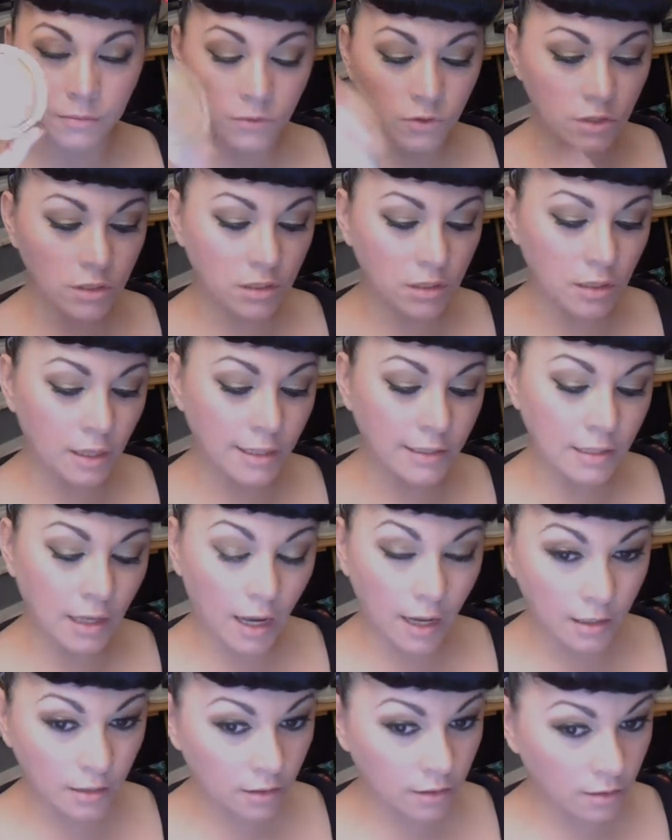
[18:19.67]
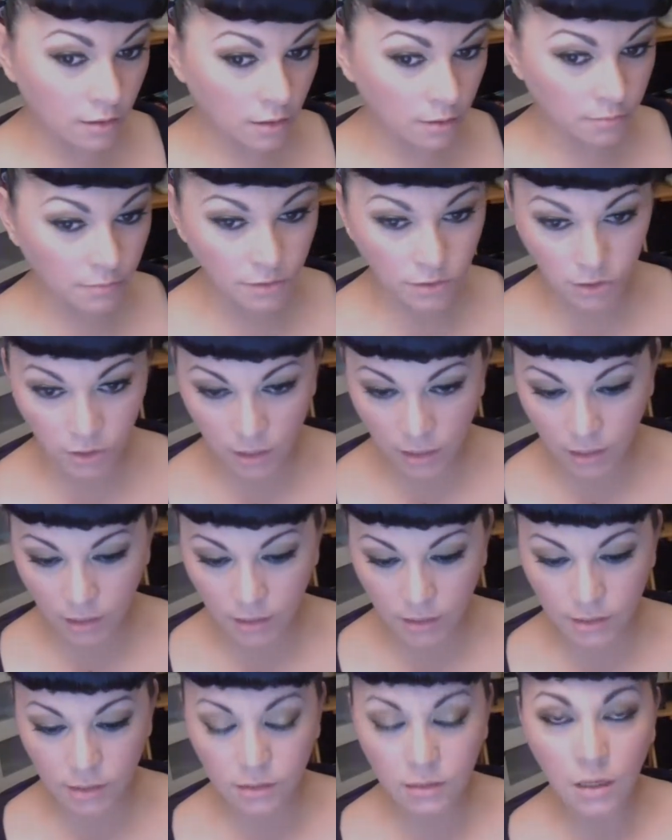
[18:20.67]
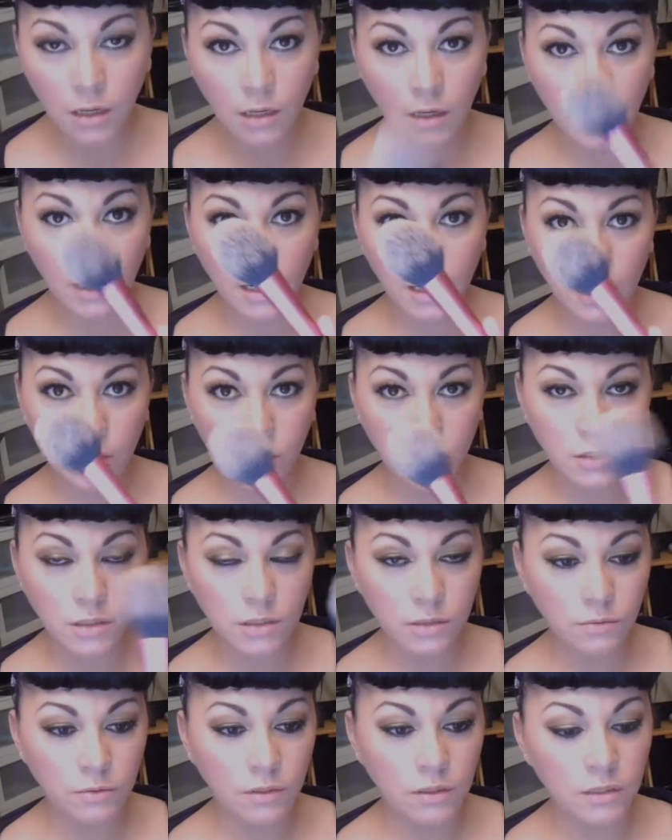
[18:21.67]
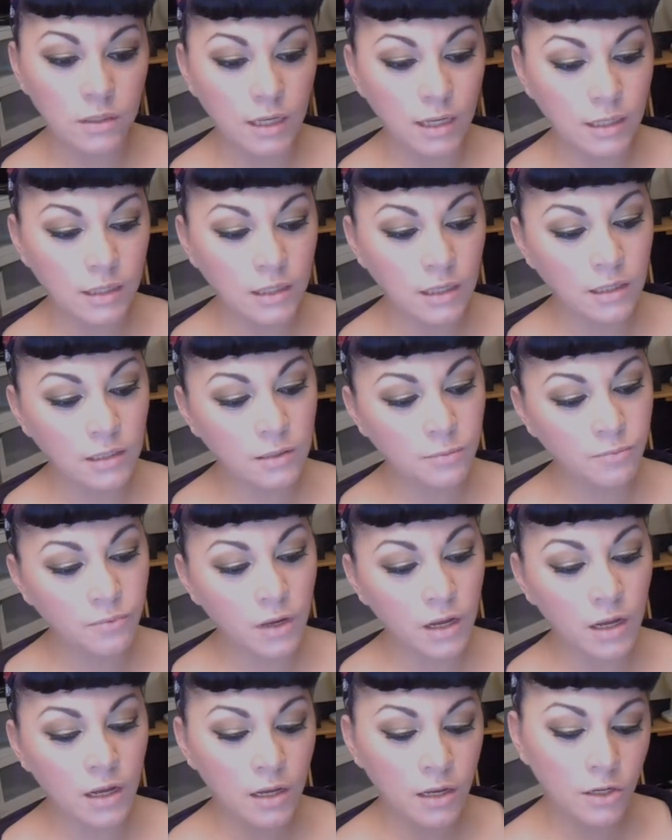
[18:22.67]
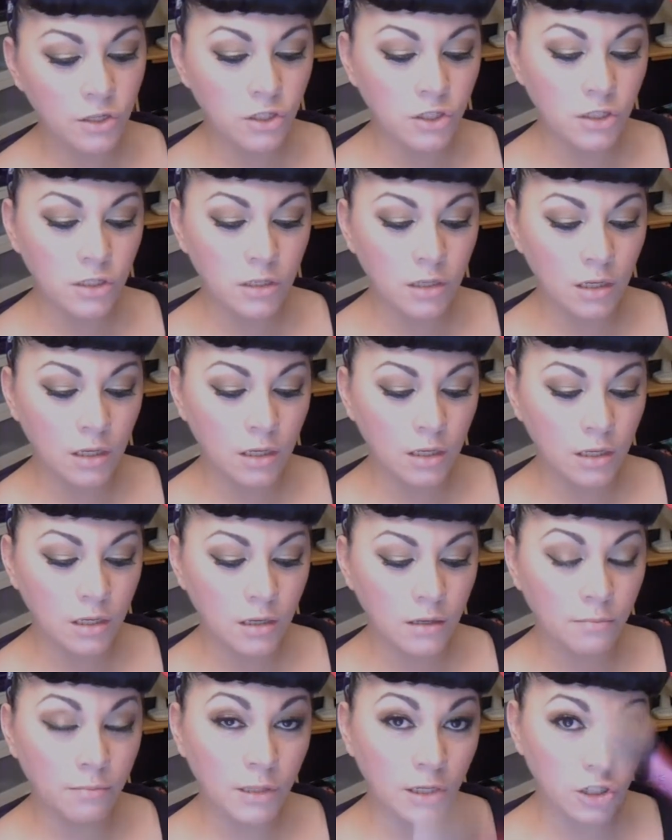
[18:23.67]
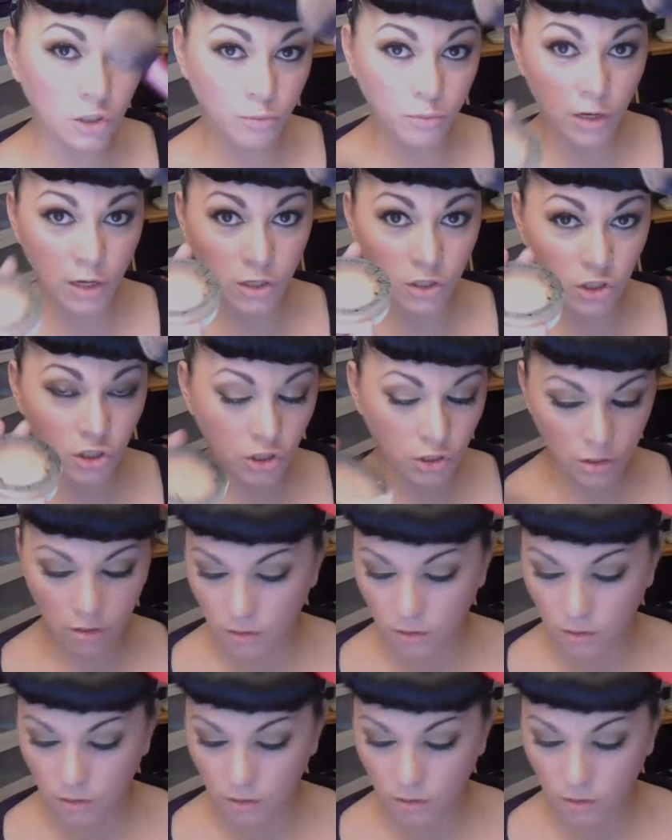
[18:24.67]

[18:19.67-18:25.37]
just a nice highlighter on my cheeks, and I used a Real Techniques brush, blush brush.